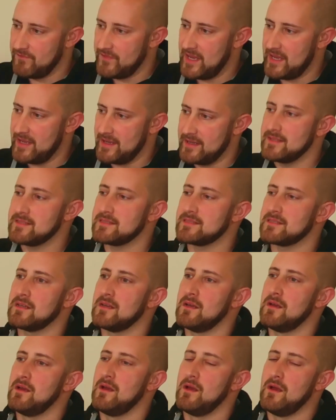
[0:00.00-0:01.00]
fears.
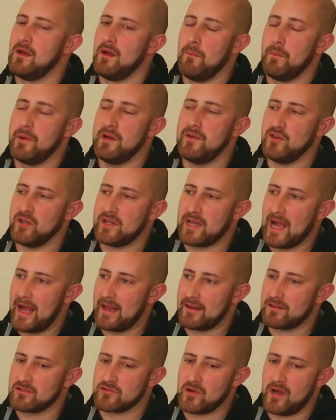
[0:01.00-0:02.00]
But if you
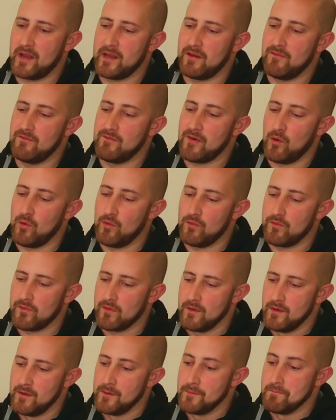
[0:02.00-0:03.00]
can try and
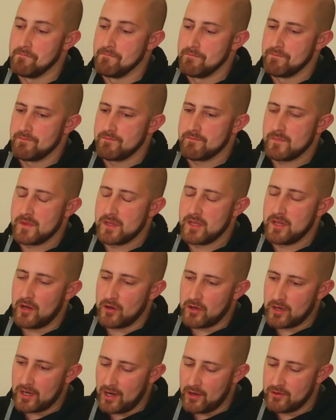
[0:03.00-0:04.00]
involve, you
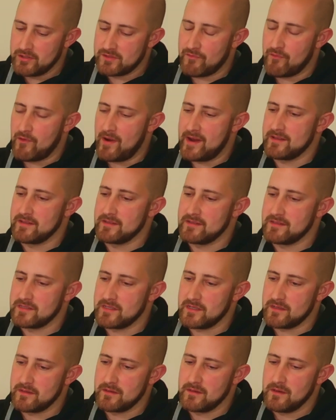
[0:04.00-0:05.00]
know, close
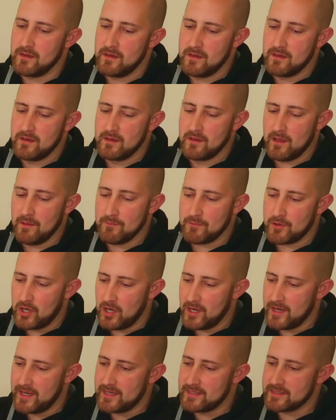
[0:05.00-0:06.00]
friends and
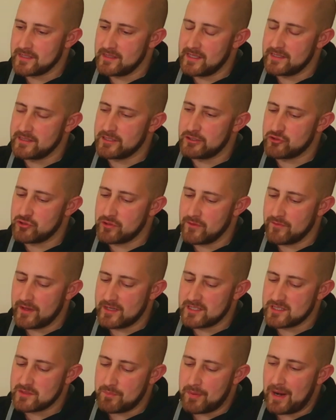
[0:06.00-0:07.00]
colleagues and things, and sort of
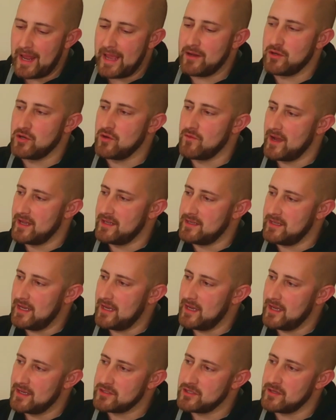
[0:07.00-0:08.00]
explain your
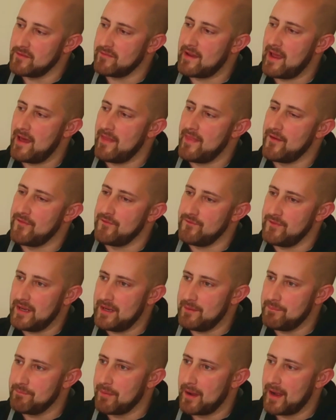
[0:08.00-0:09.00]
idea, sort of get their
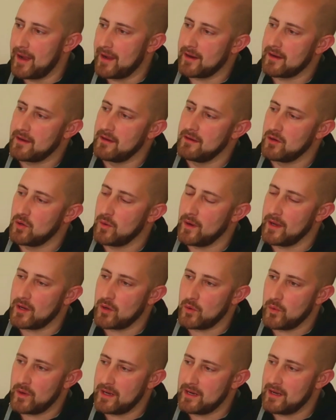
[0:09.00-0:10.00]
feedback
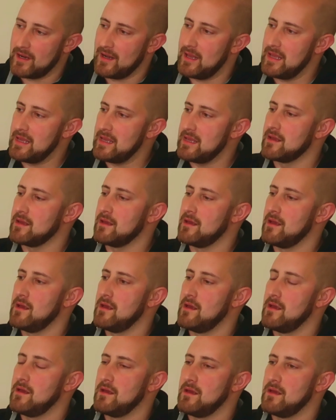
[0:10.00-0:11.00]
quite quickly,
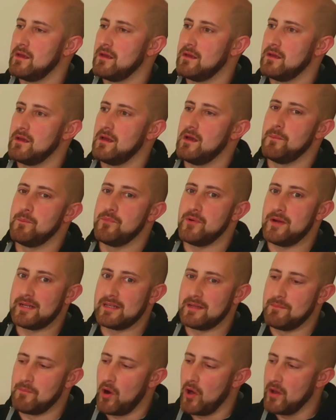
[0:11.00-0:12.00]

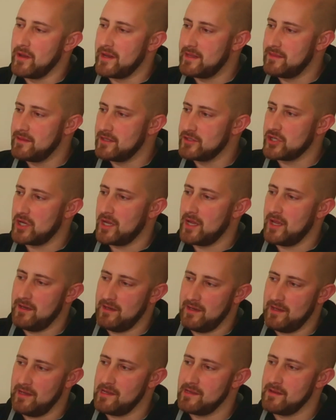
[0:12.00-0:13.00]
bring them on in the
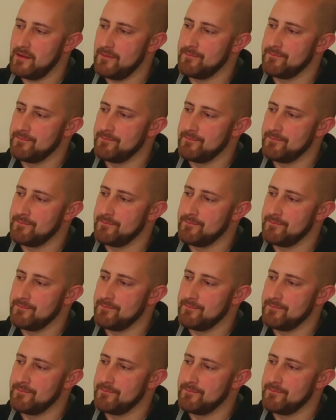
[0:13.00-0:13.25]
journey,